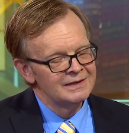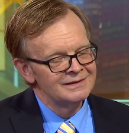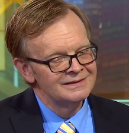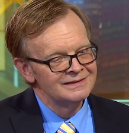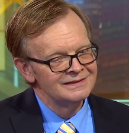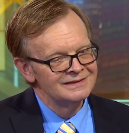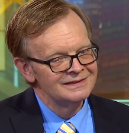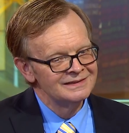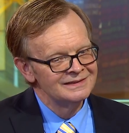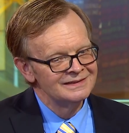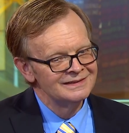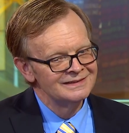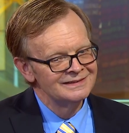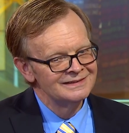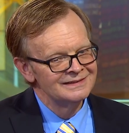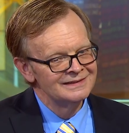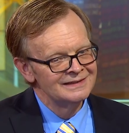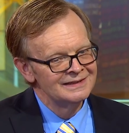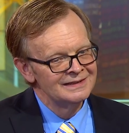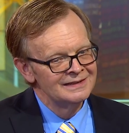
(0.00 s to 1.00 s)

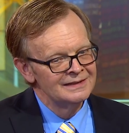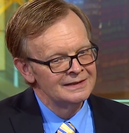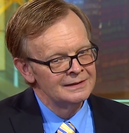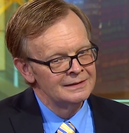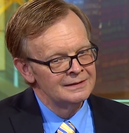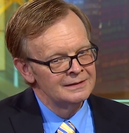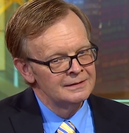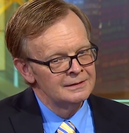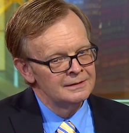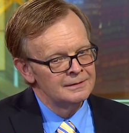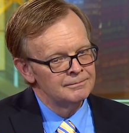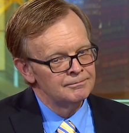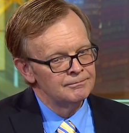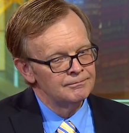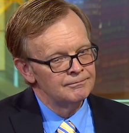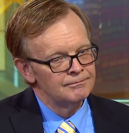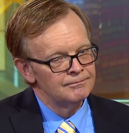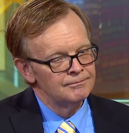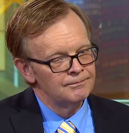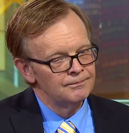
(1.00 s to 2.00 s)

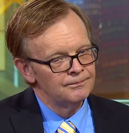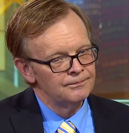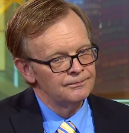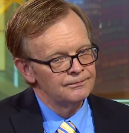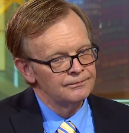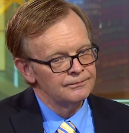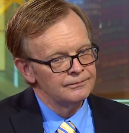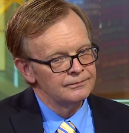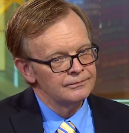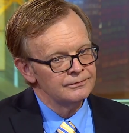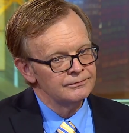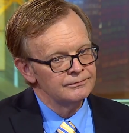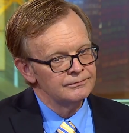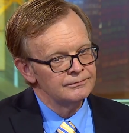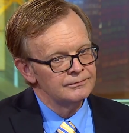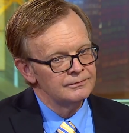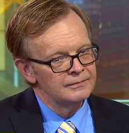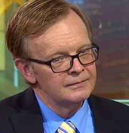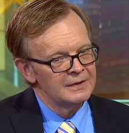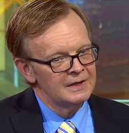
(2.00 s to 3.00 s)

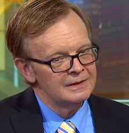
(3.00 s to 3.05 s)
No one is speaking in this clip.